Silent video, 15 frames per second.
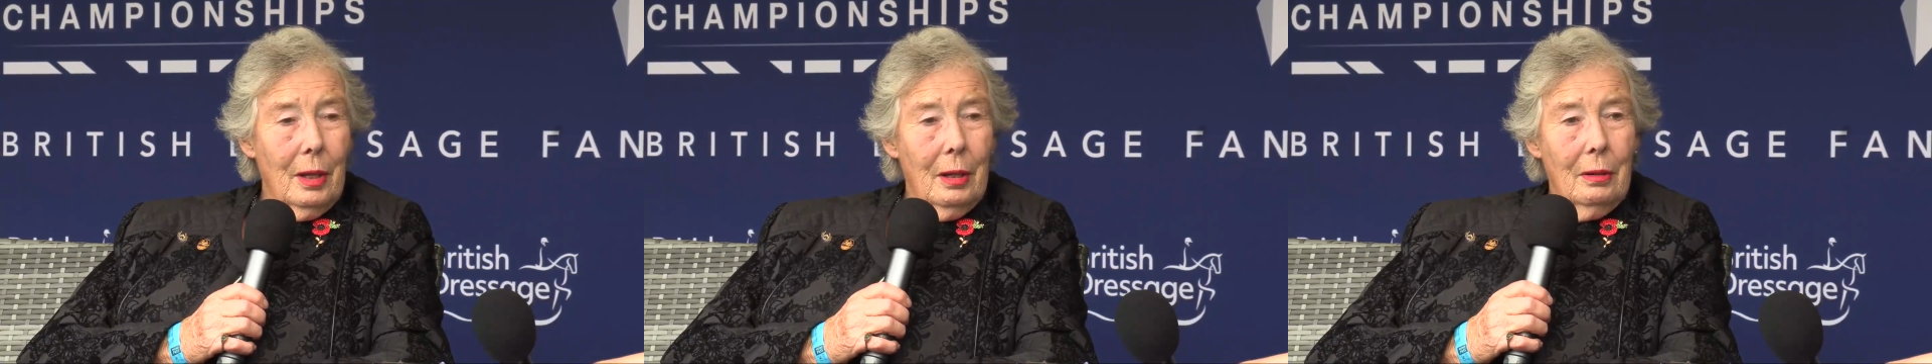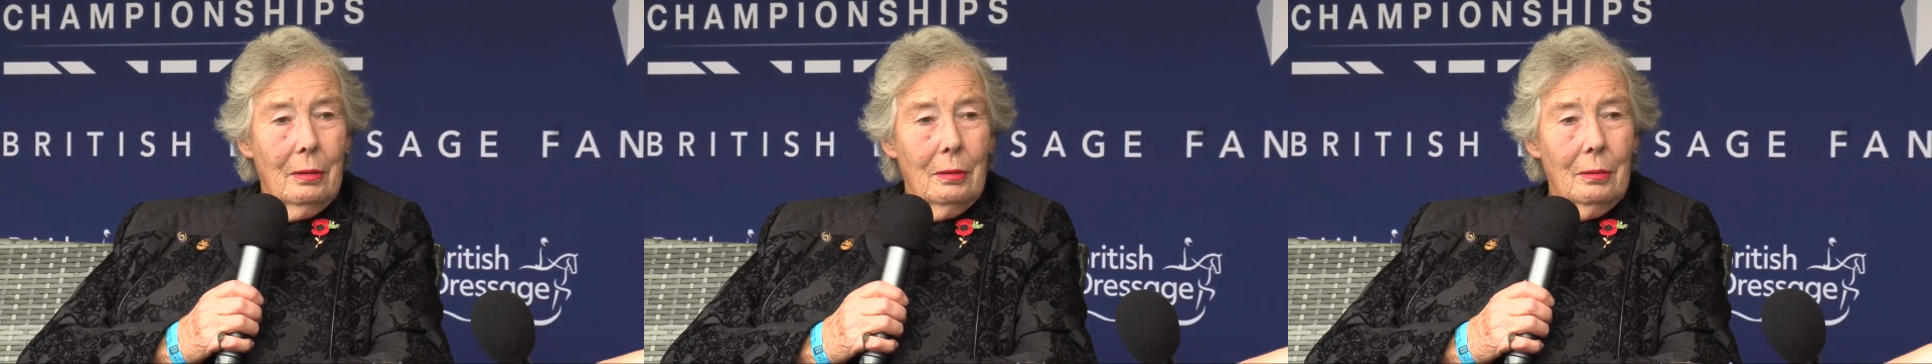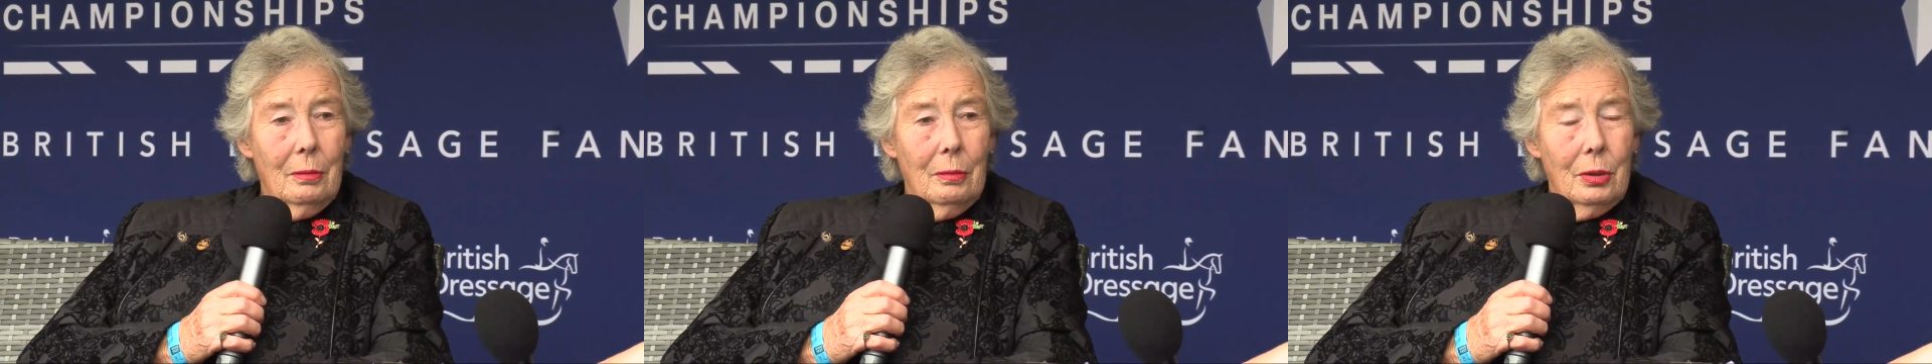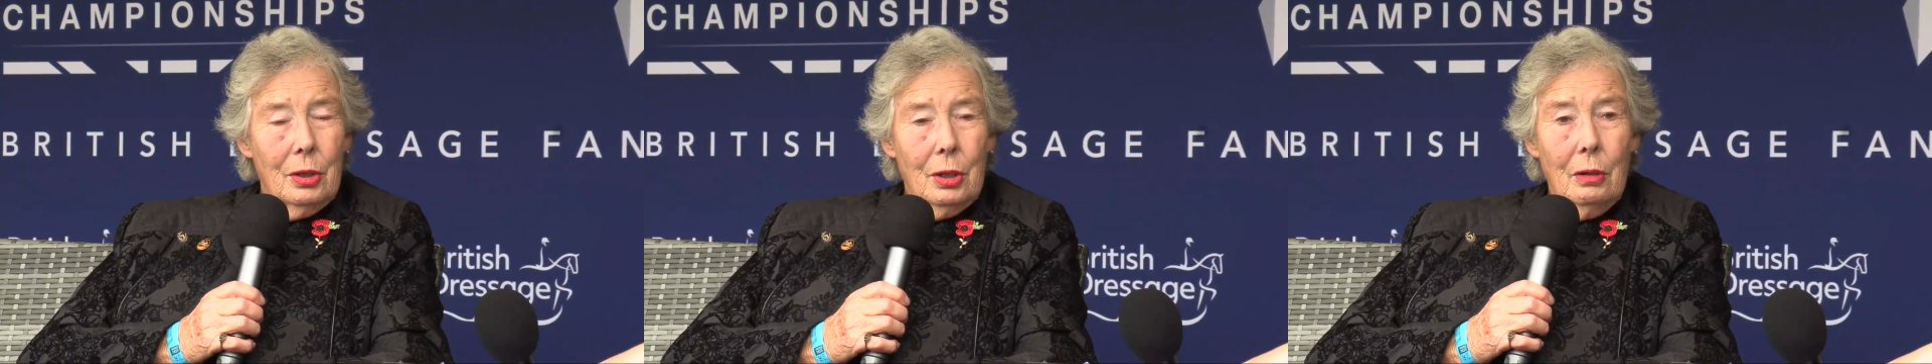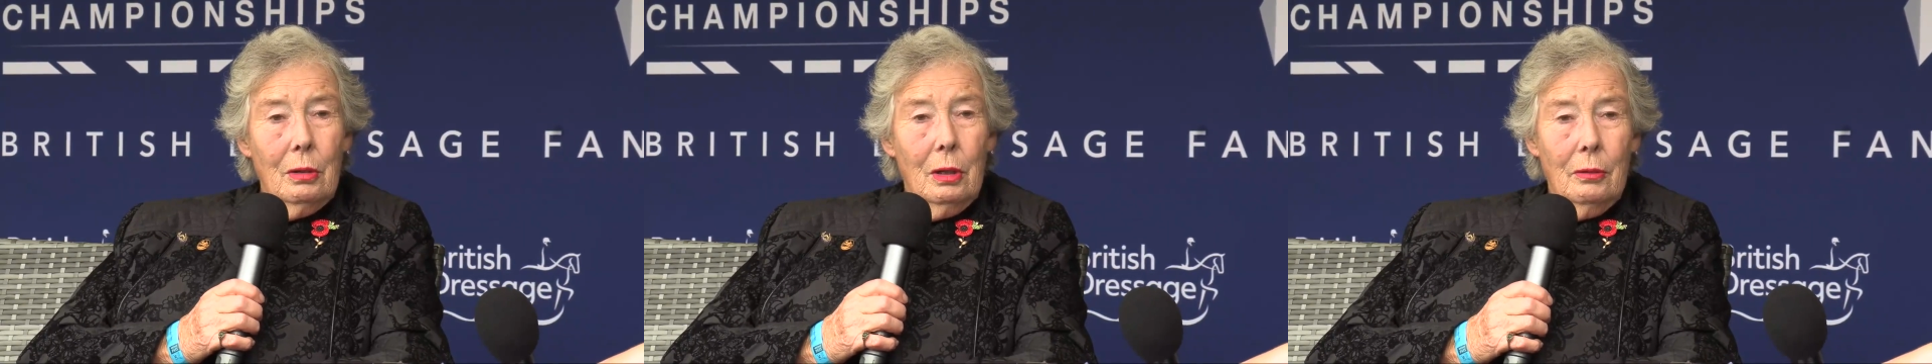was so
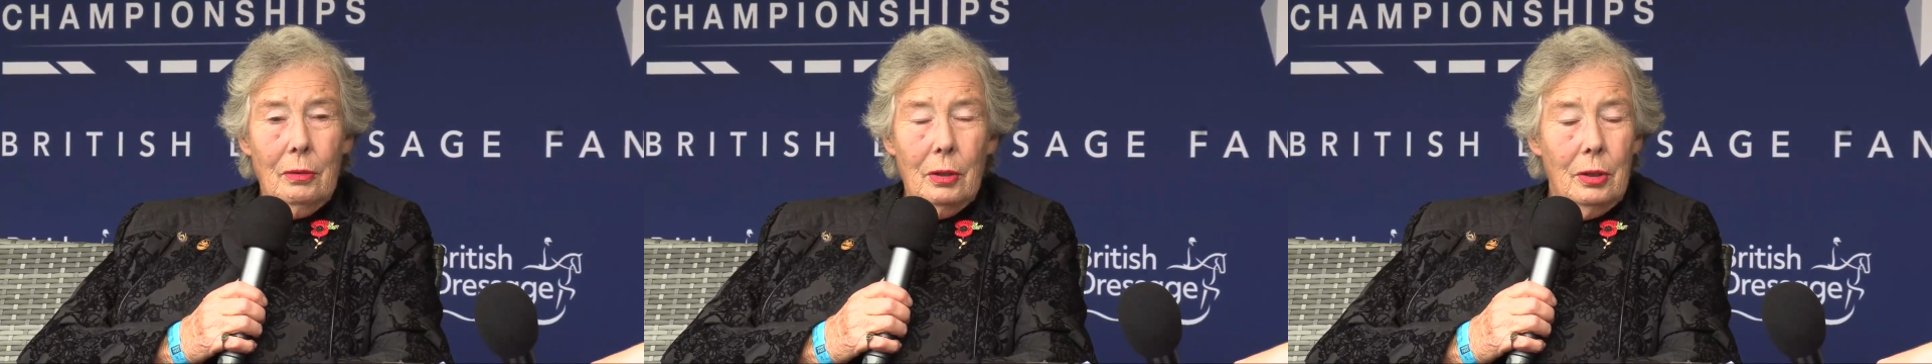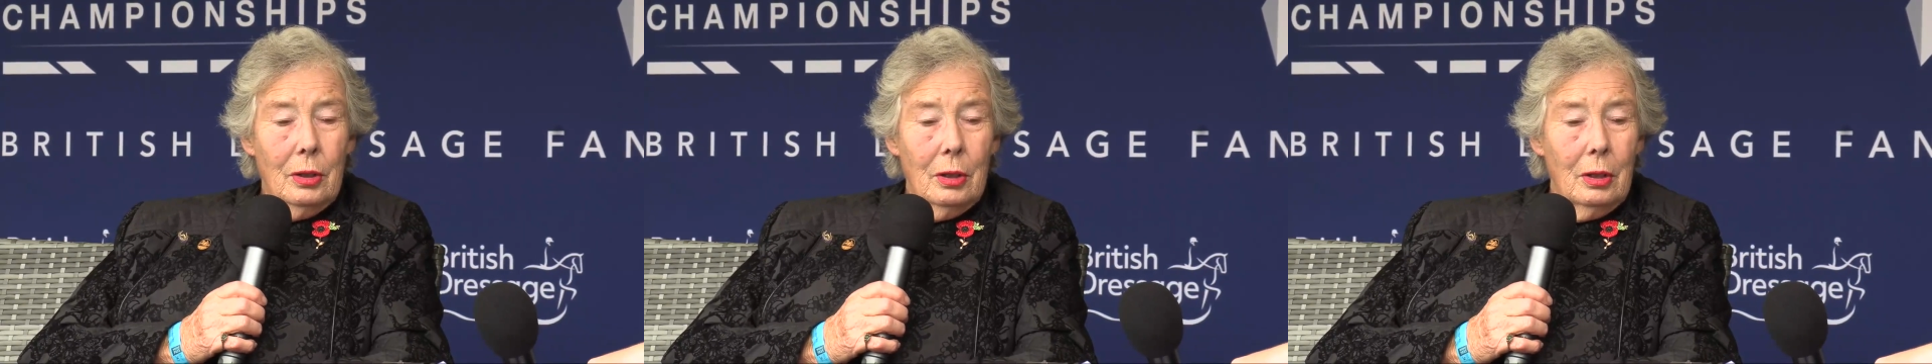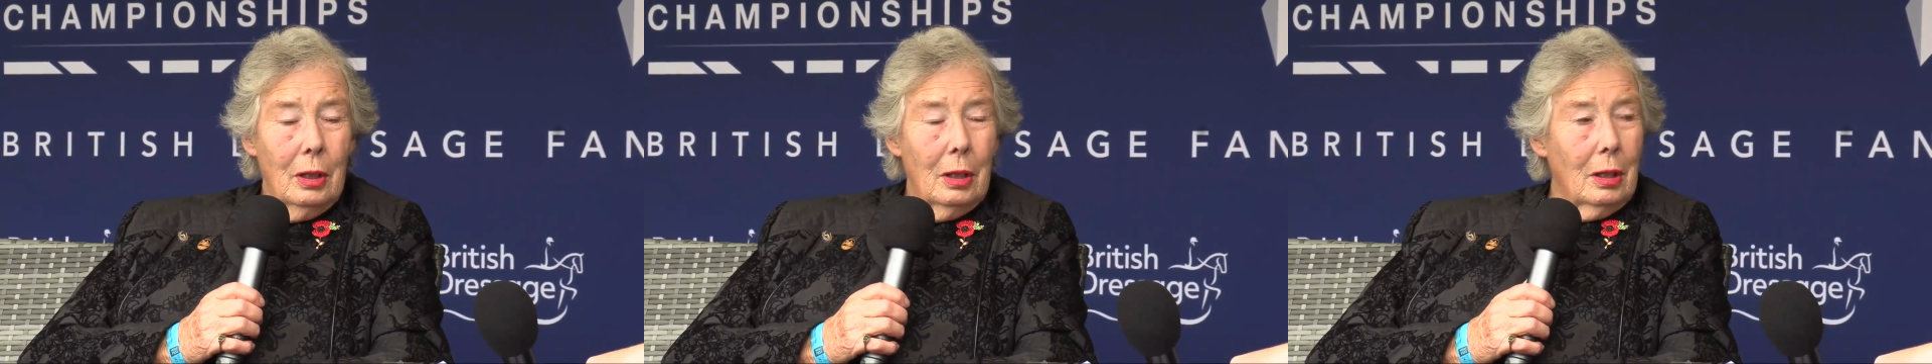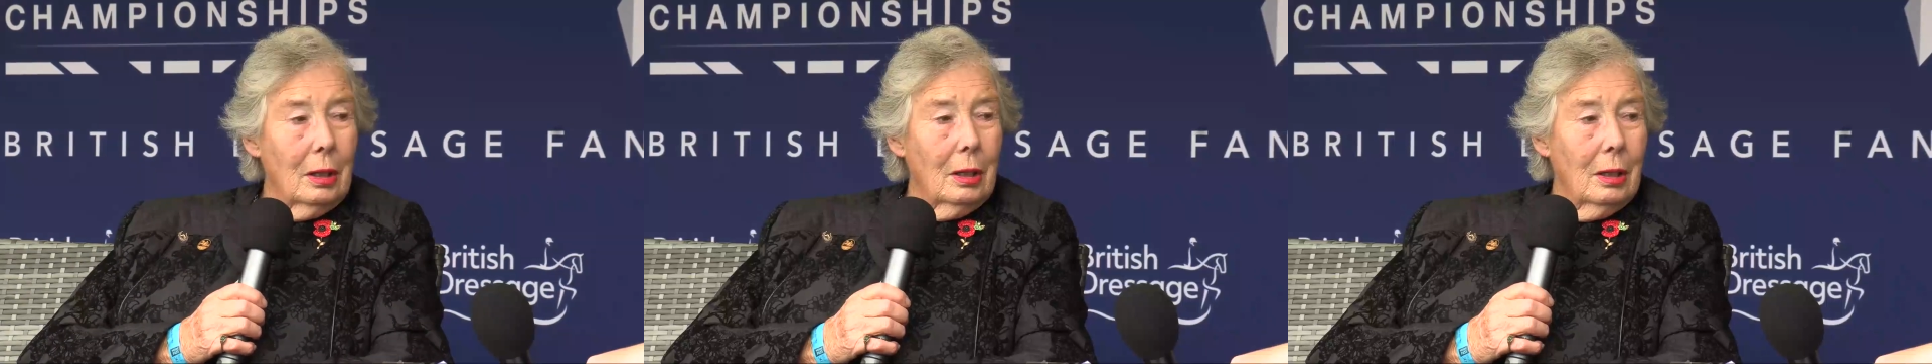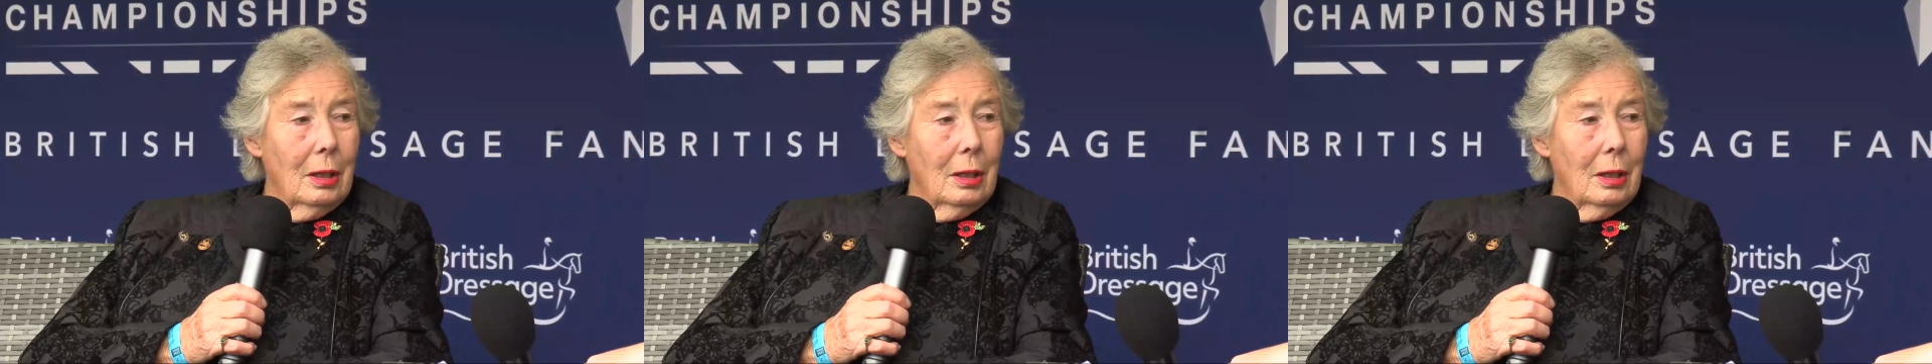lovely today.